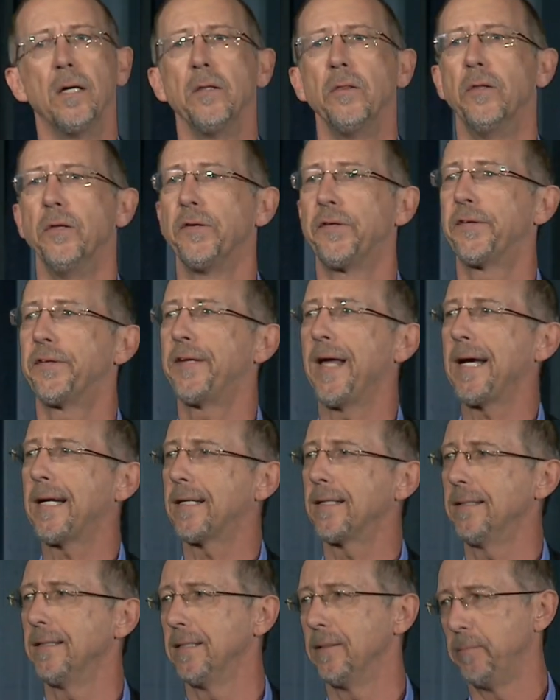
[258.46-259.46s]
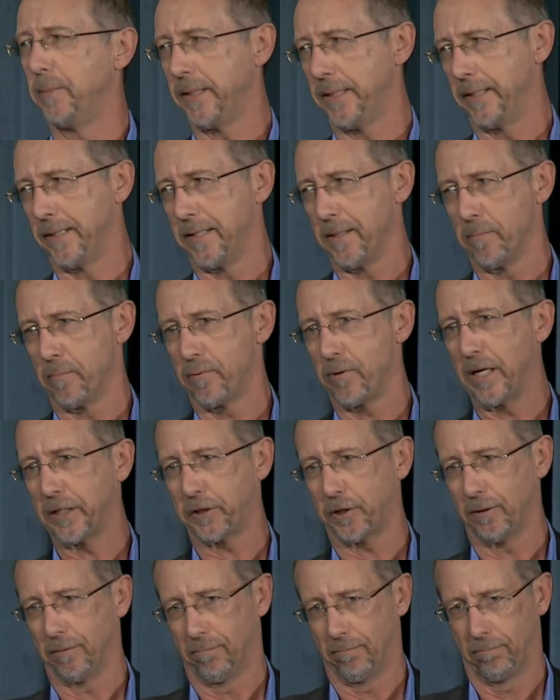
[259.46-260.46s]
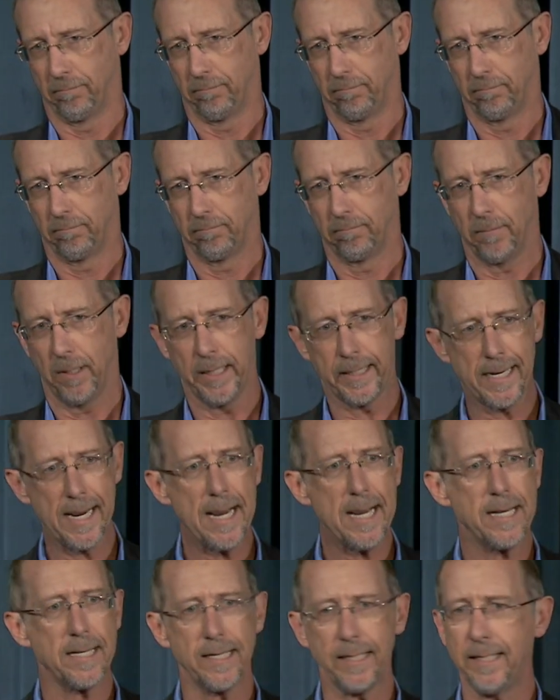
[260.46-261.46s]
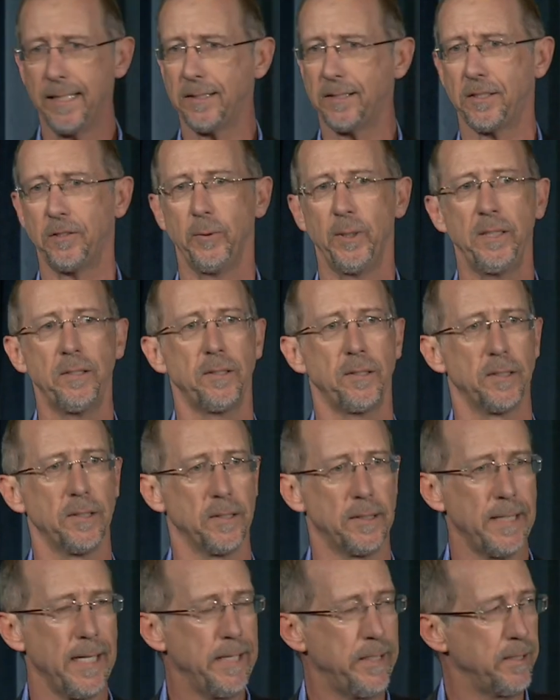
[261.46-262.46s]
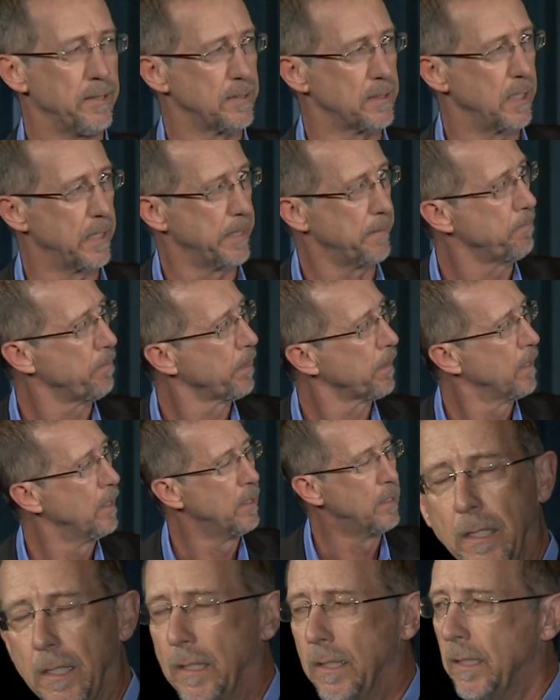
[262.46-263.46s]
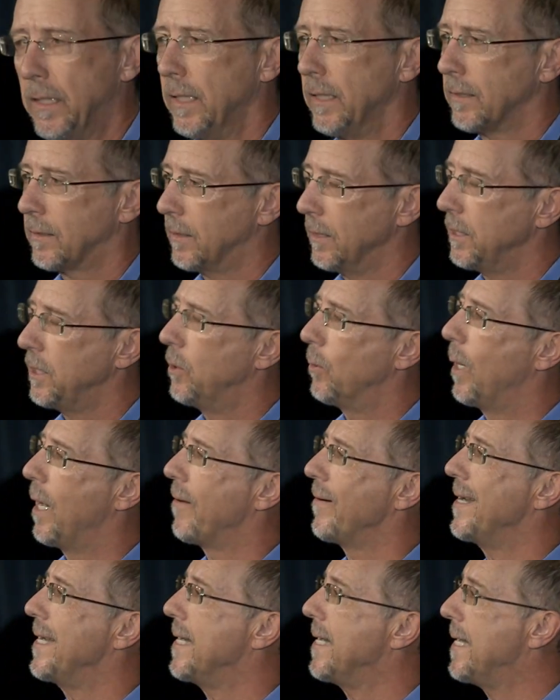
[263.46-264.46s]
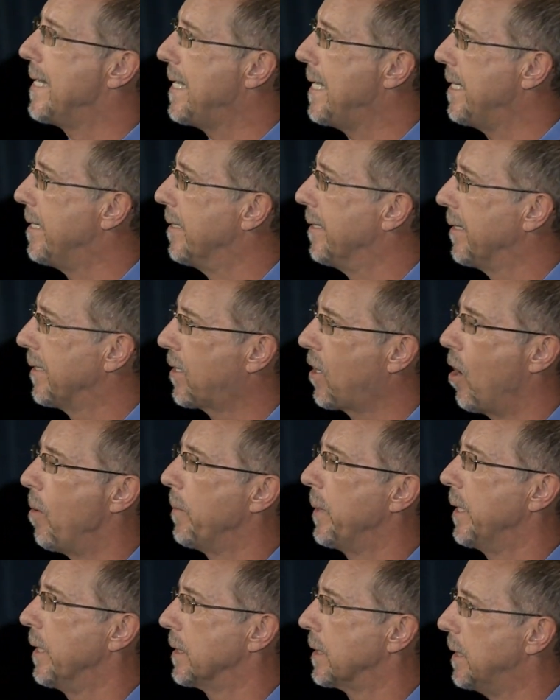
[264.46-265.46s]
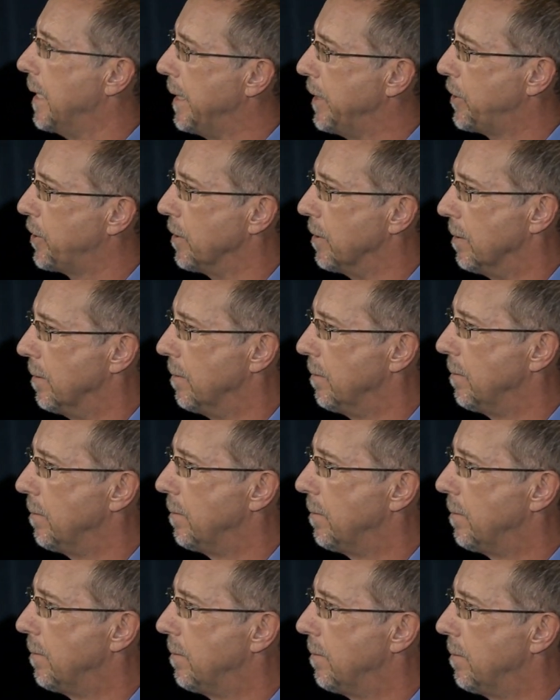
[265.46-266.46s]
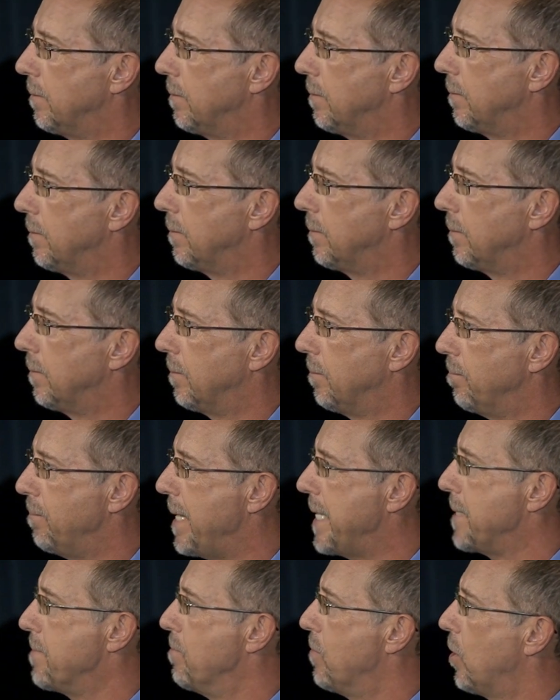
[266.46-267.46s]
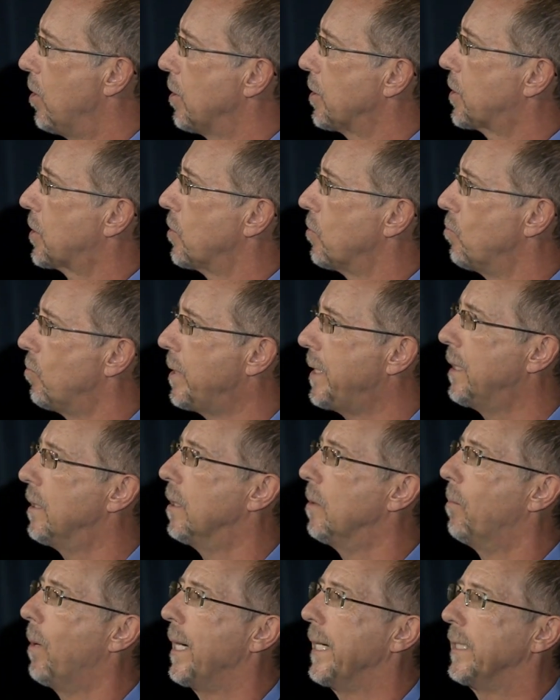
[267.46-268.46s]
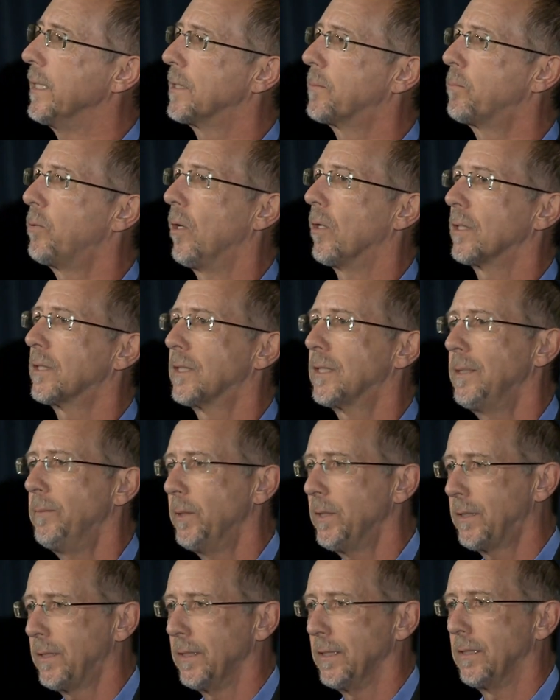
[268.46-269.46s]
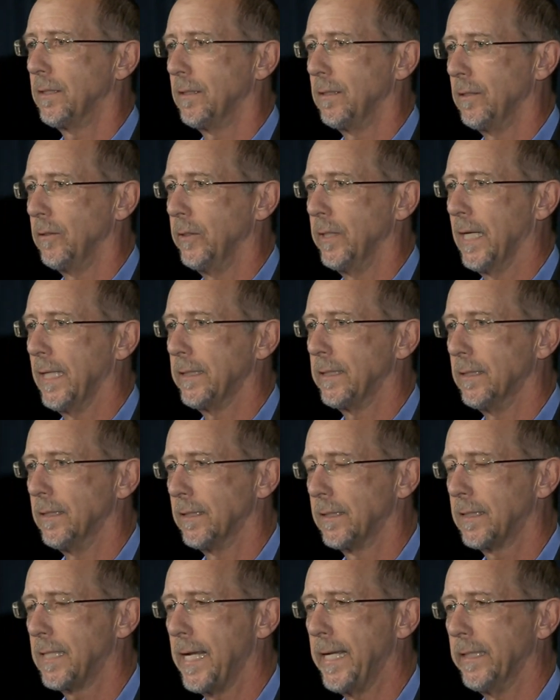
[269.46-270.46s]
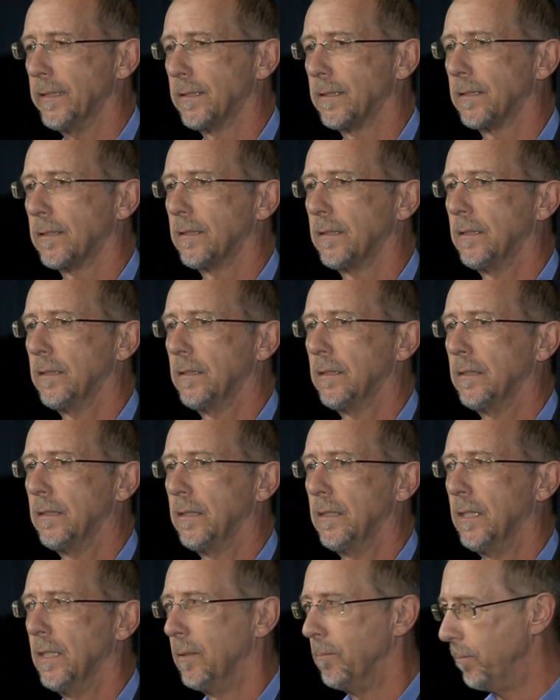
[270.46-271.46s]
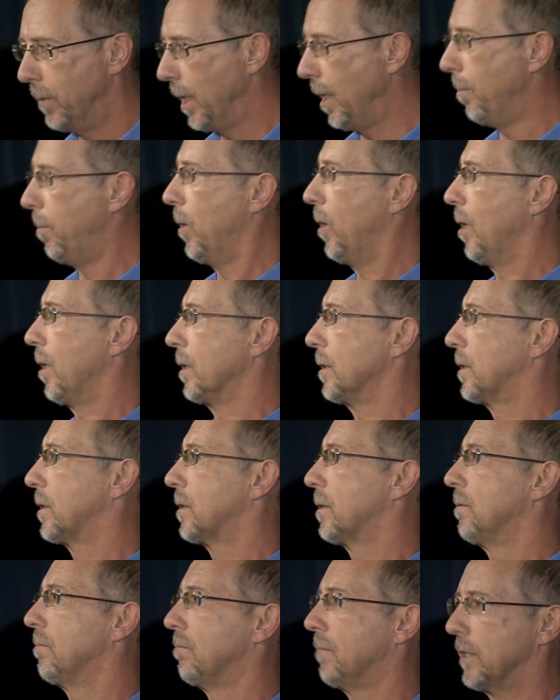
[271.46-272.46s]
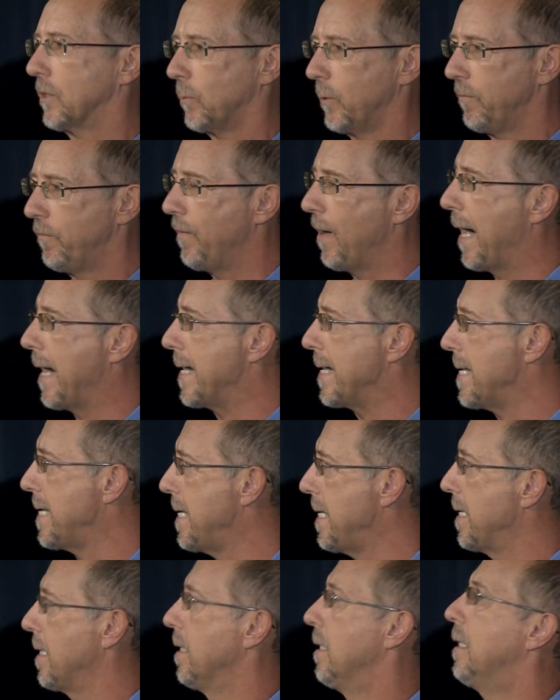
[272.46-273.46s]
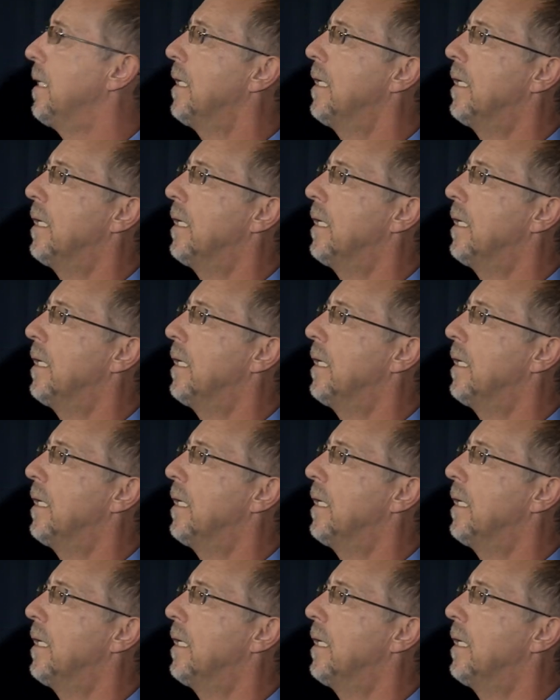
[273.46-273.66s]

the second immediate impression, again, it hits you instantaneously is that you are indeed in a communist nation, made more surreal by its proximity to the United States. Billboards, as we find here,